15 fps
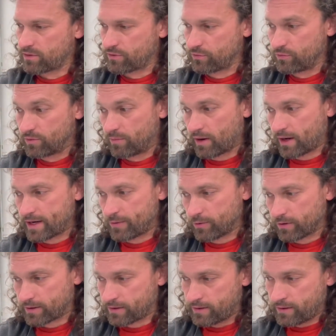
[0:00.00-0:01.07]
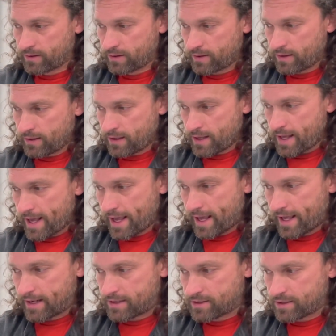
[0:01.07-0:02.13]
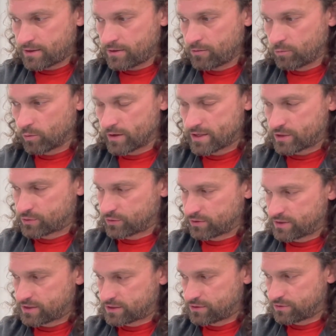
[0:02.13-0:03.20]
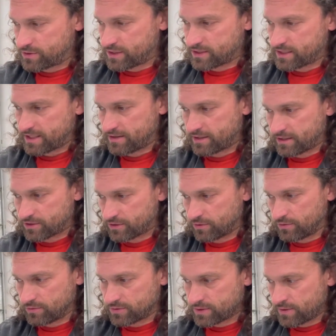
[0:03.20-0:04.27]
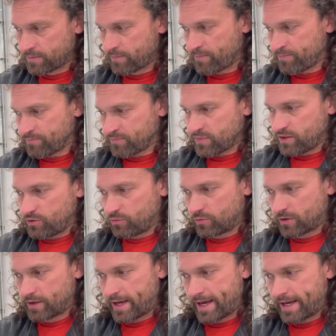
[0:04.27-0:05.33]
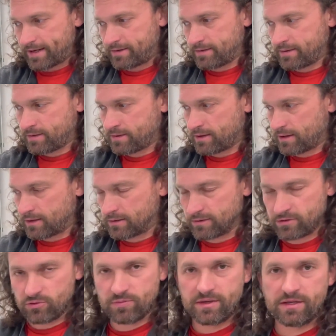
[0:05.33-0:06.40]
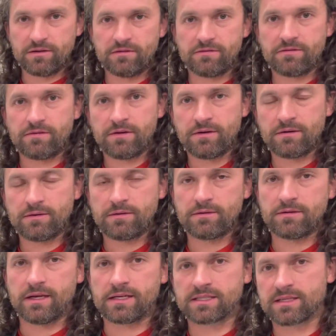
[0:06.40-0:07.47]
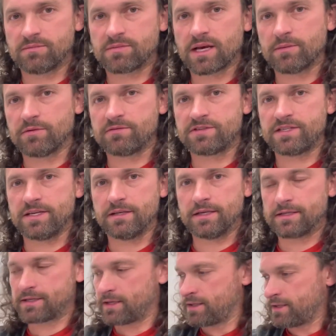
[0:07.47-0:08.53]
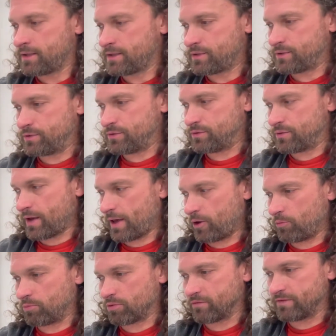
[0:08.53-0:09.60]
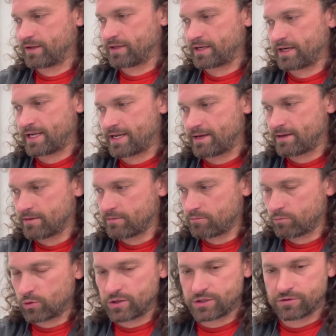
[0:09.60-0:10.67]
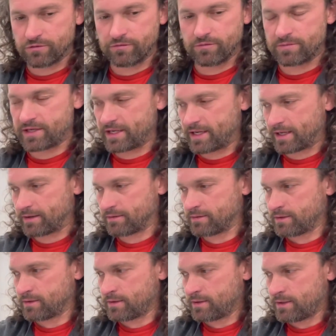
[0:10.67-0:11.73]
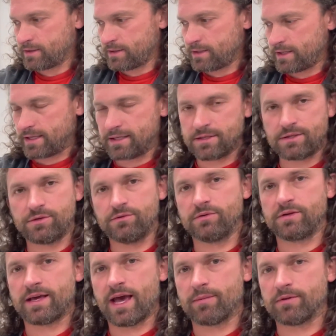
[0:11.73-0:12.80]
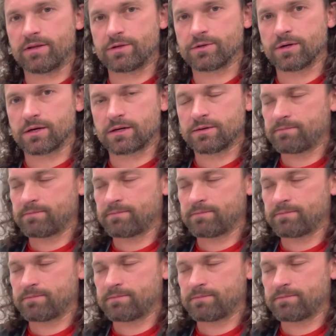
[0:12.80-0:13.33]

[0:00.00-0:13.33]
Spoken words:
bodywork, and where you drill these 2/16 inch holes, you'll want to add a little bit of like some type of sealant to help prevent any moisture from getting into the cab of the truck.